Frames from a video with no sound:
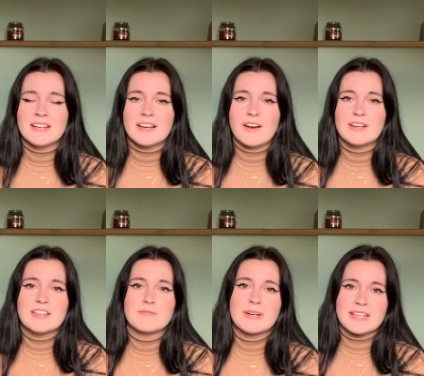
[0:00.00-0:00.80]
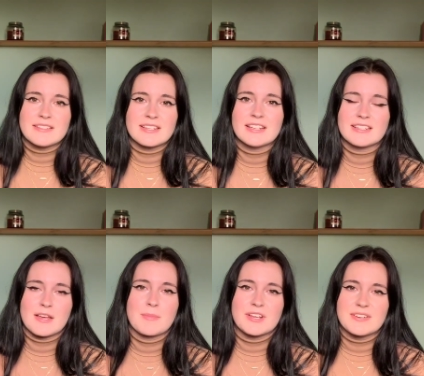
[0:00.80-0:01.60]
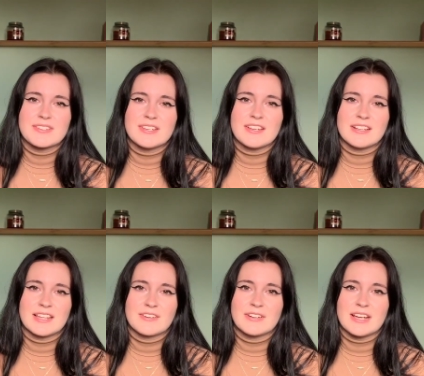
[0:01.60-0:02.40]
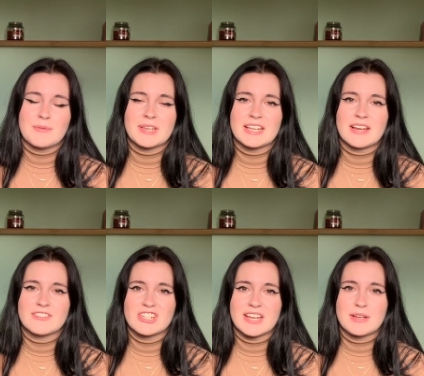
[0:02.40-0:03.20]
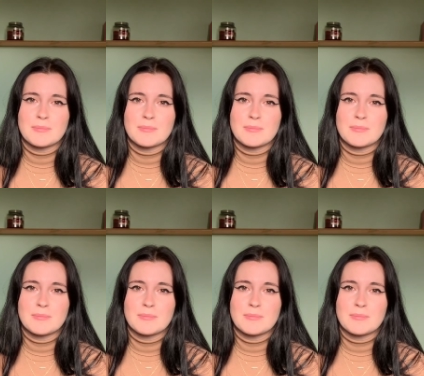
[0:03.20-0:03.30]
I'll leave my Insta link down below so you can click on it and we can have a chat.